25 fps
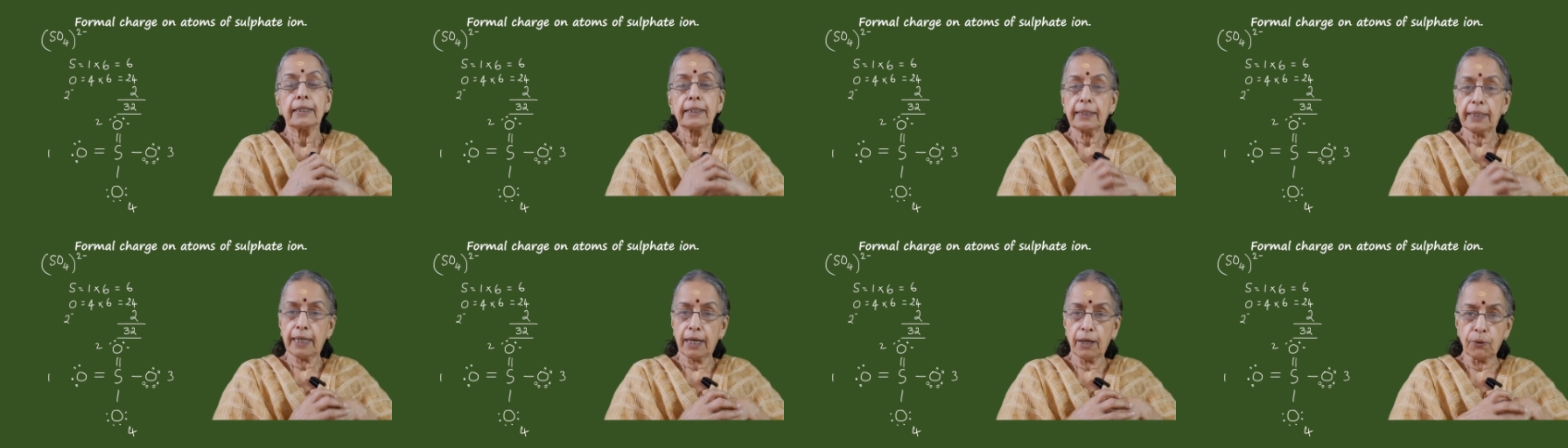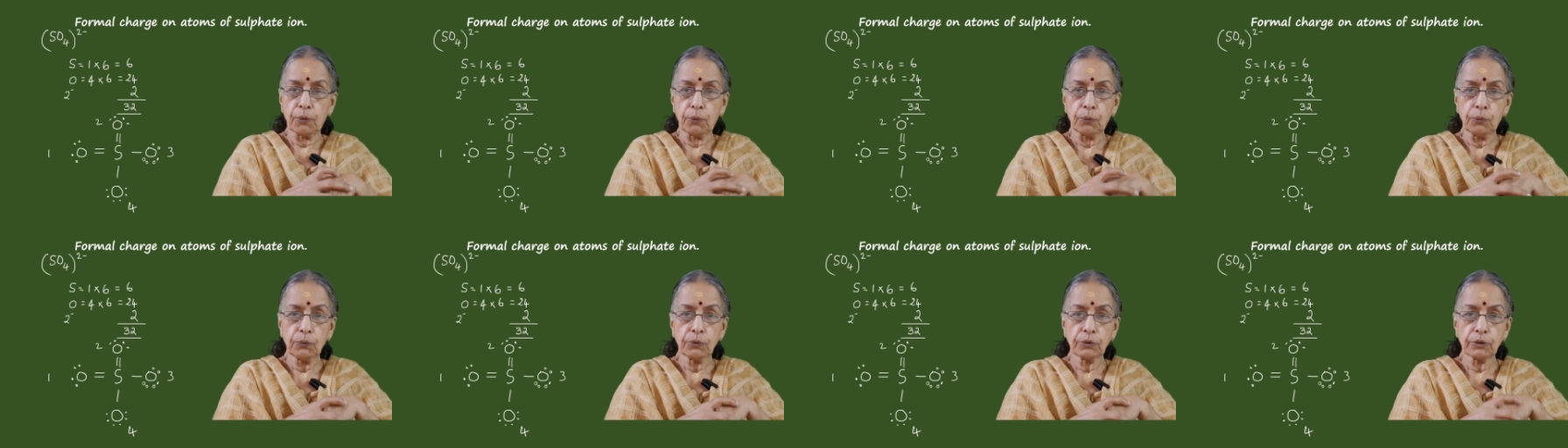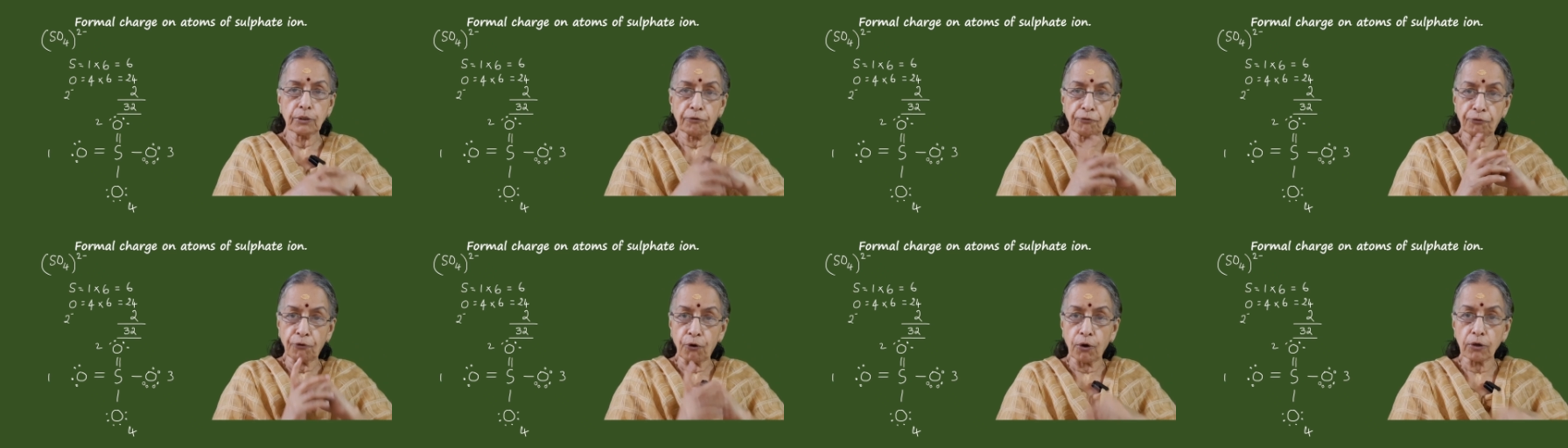Now,
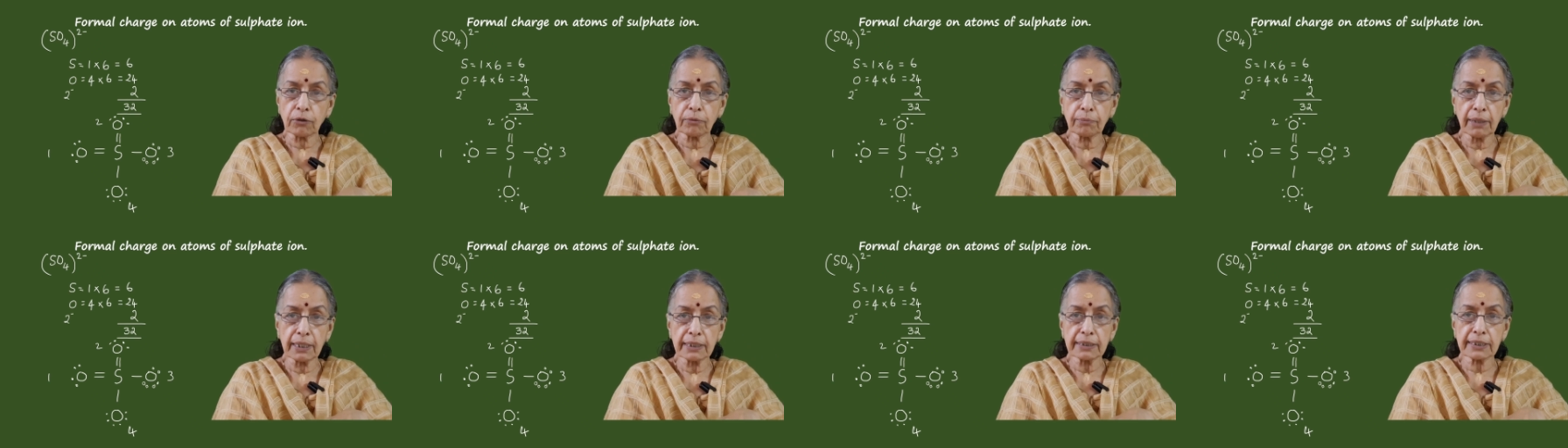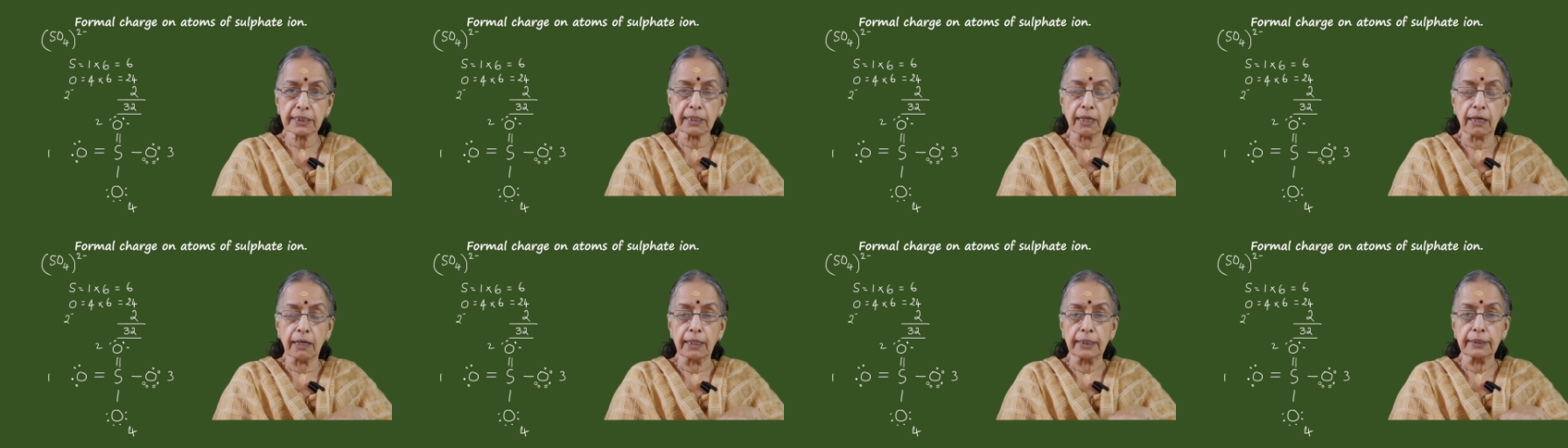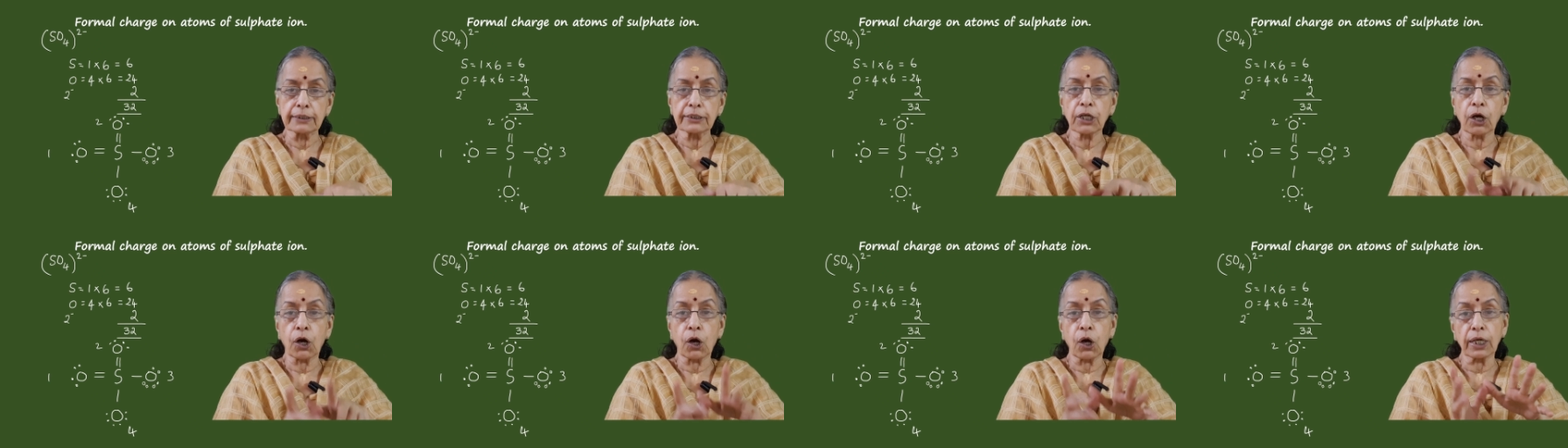the formal
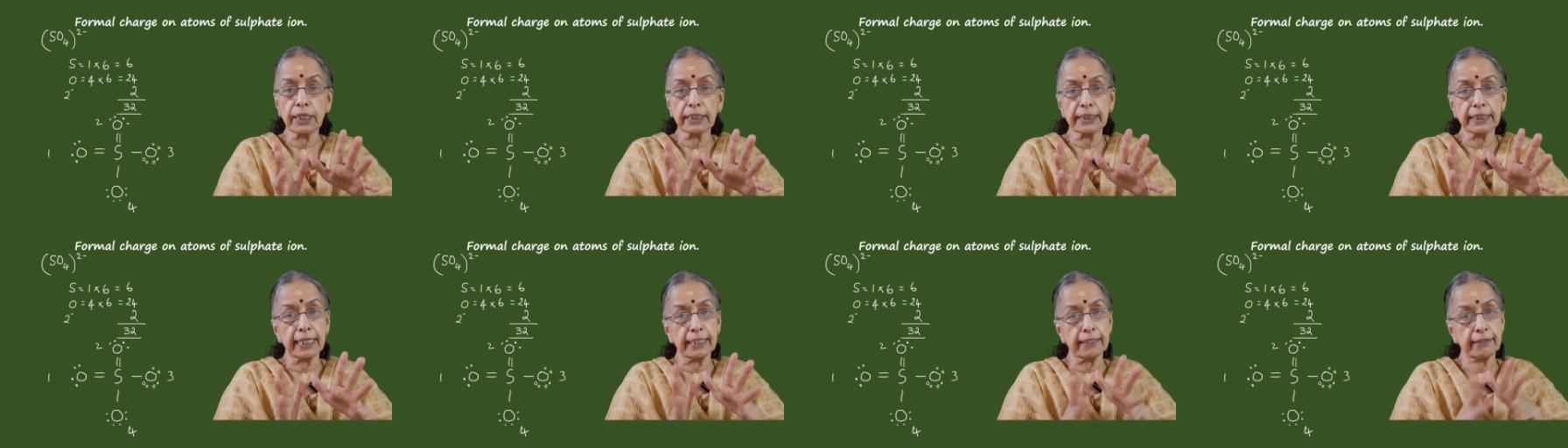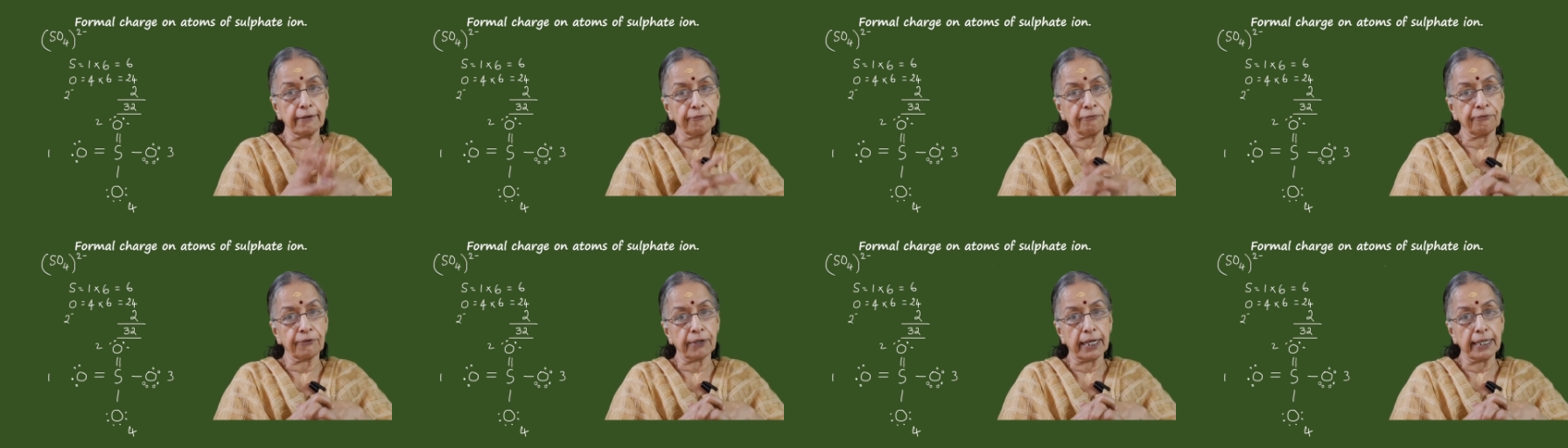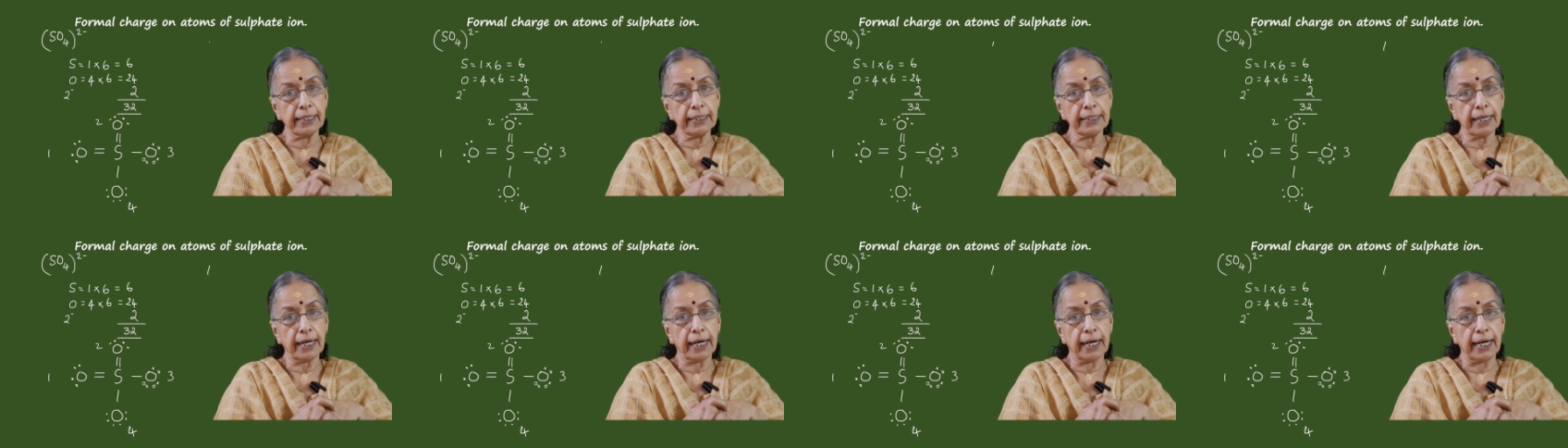charge on the
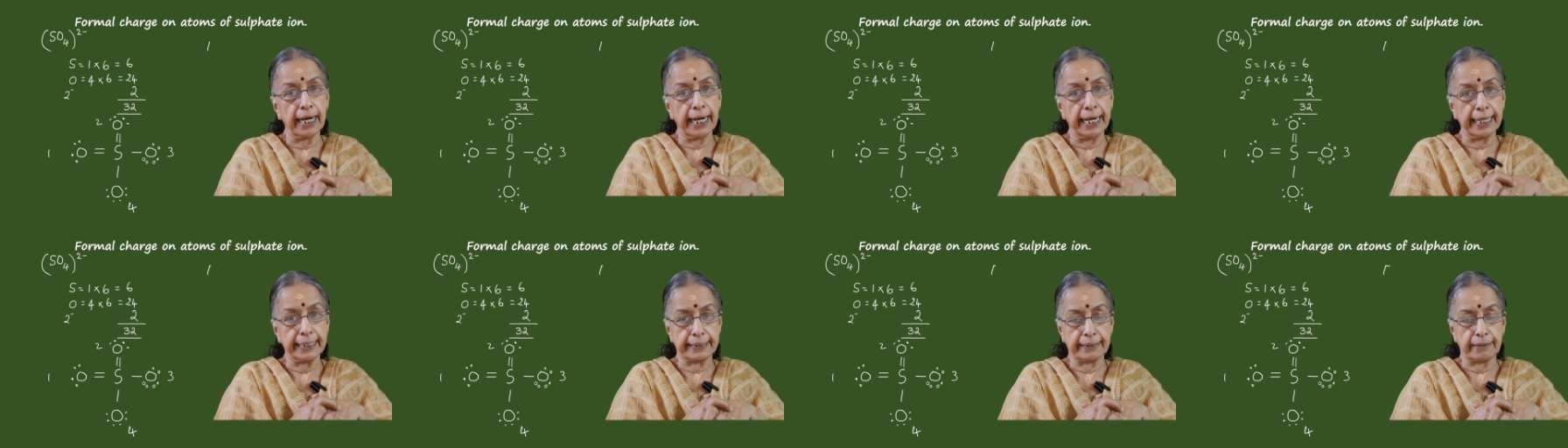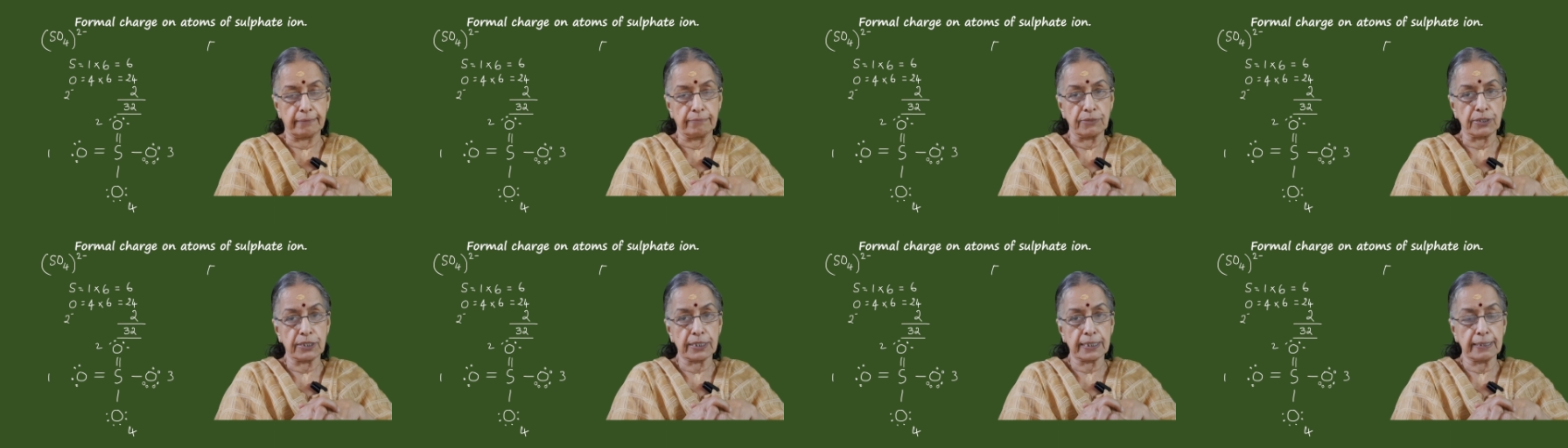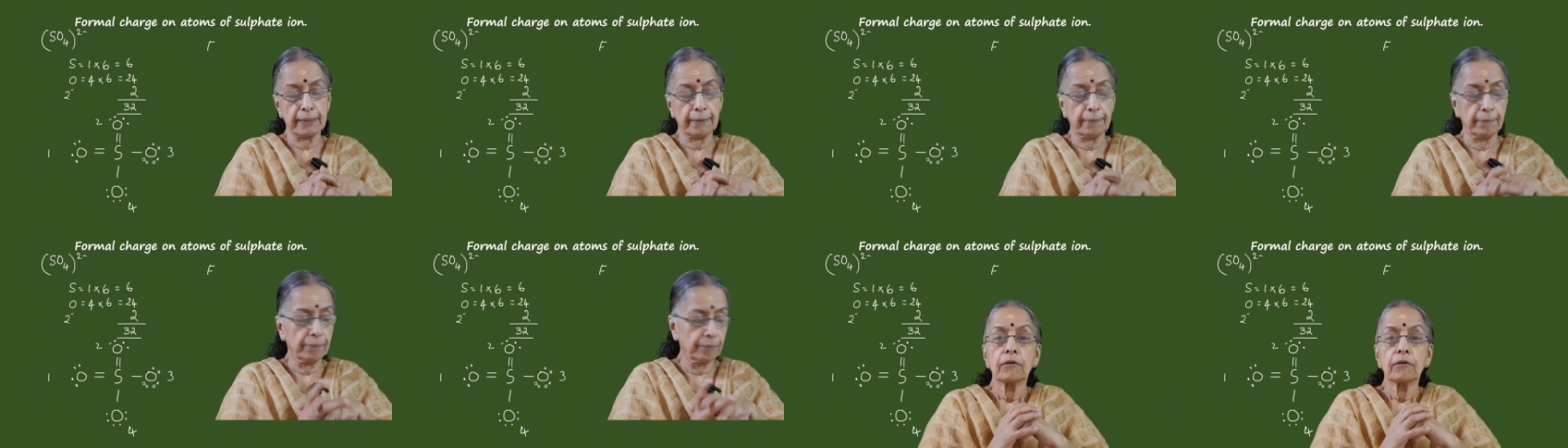different atoms.